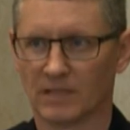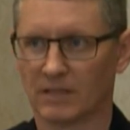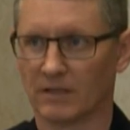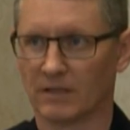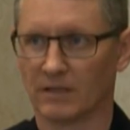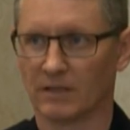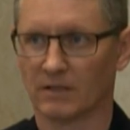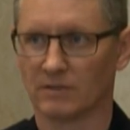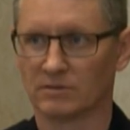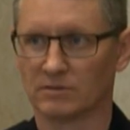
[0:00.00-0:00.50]

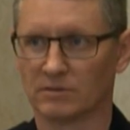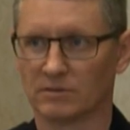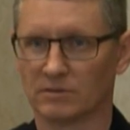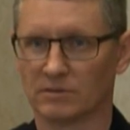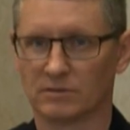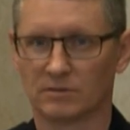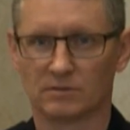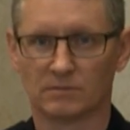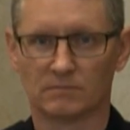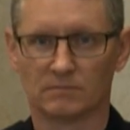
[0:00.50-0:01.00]
Anything
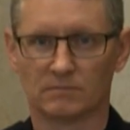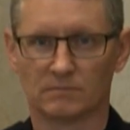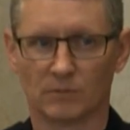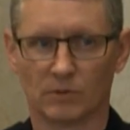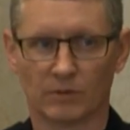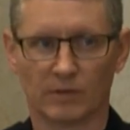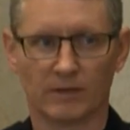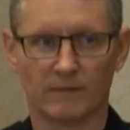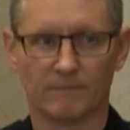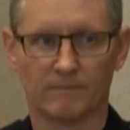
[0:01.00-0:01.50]
else? Nope.
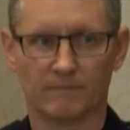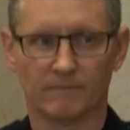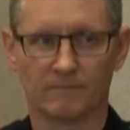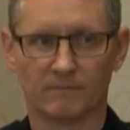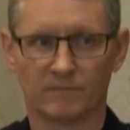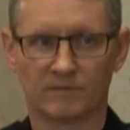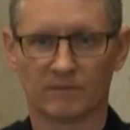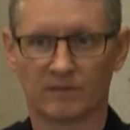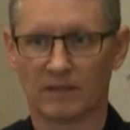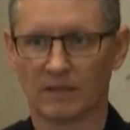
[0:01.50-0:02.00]
Okay.
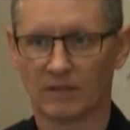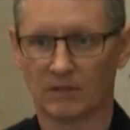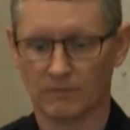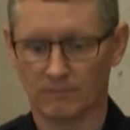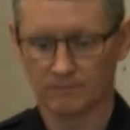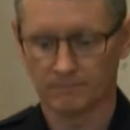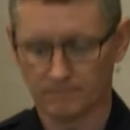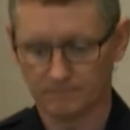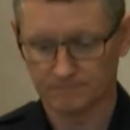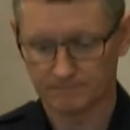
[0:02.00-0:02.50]
Thank, Thank you.
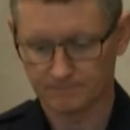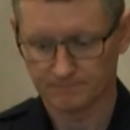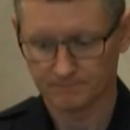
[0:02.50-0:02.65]
you.